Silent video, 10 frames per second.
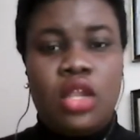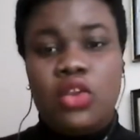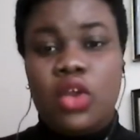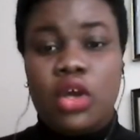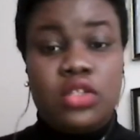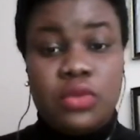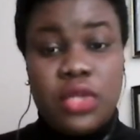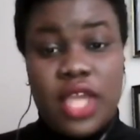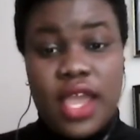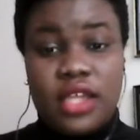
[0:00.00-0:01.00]
Lord
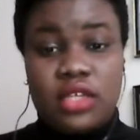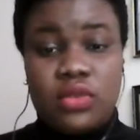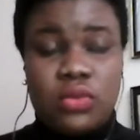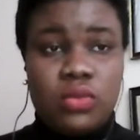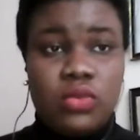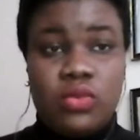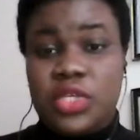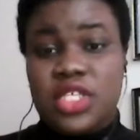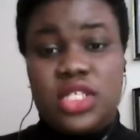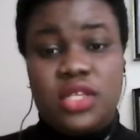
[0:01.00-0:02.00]
Lugard, who
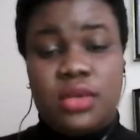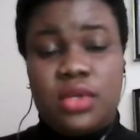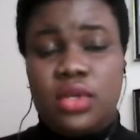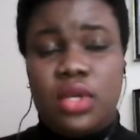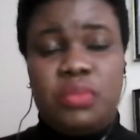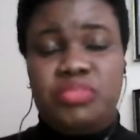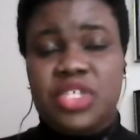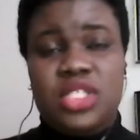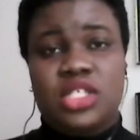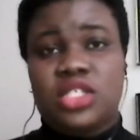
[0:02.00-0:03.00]
is a
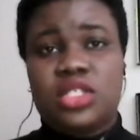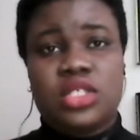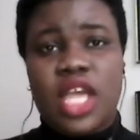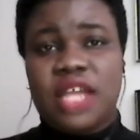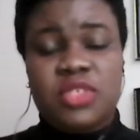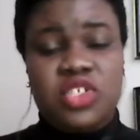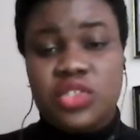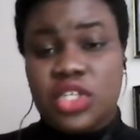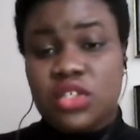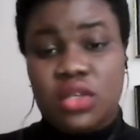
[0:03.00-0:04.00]
British
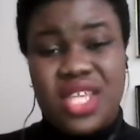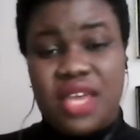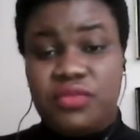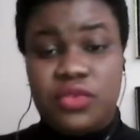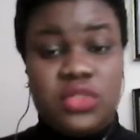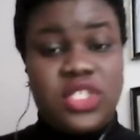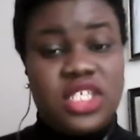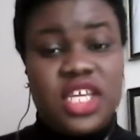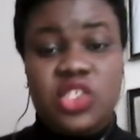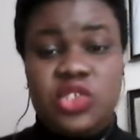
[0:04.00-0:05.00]
administrator that ruled
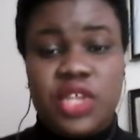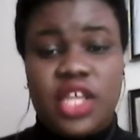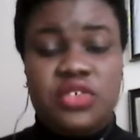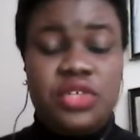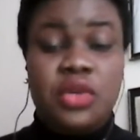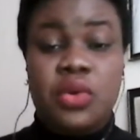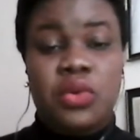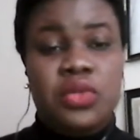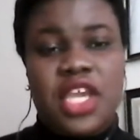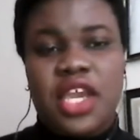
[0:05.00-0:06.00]
in Nigeria during
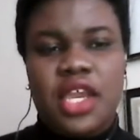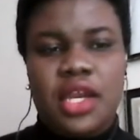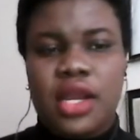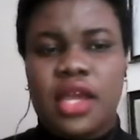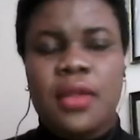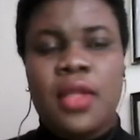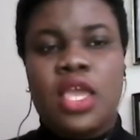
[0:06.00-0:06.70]
colonial era,